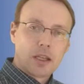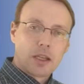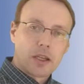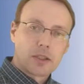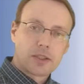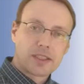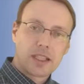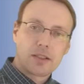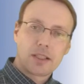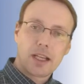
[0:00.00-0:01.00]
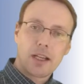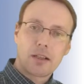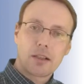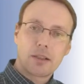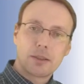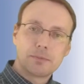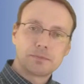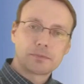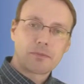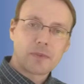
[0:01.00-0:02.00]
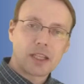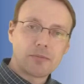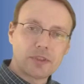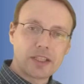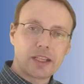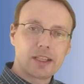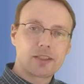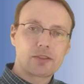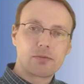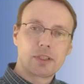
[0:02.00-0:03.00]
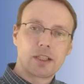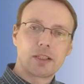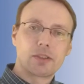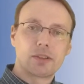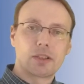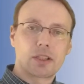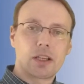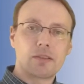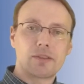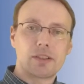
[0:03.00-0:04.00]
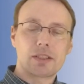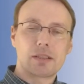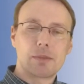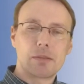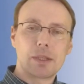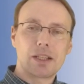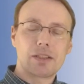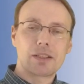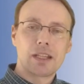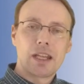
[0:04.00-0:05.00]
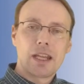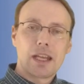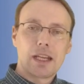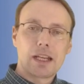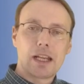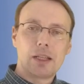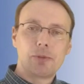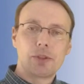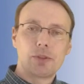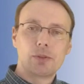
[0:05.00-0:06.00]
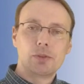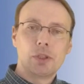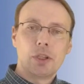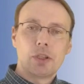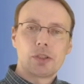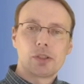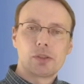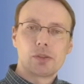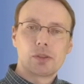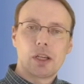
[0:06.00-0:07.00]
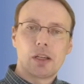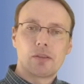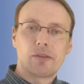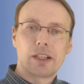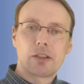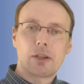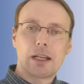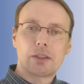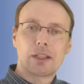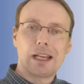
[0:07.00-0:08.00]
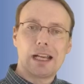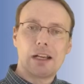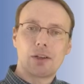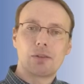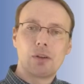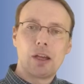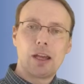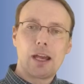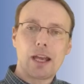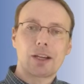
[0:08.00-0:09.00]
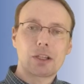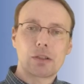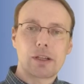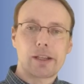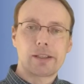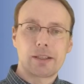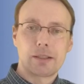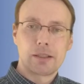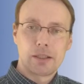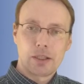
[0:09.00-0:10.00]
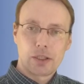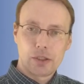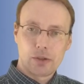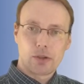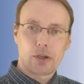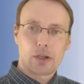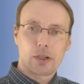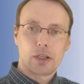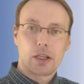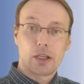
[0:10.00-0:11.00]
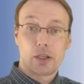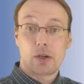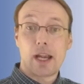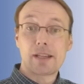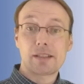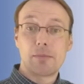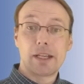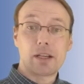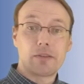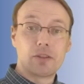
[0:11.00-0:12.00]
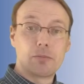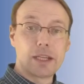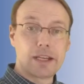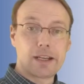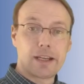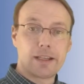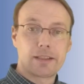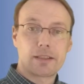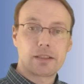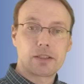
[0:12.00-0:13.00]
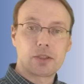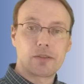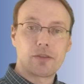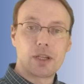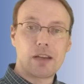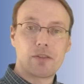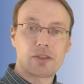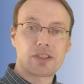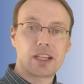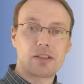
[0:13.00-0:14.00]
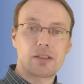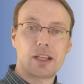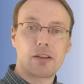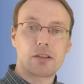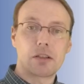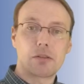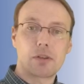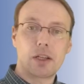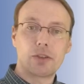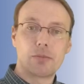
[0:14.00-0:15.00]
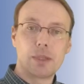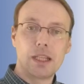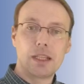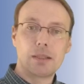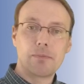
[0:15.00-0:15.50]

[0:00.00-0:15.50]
The standard error, I'm saying it's related to the confidence limit because it helps you to figure out how accurate your estimate of the mean is. So if you have a standard error around the mean,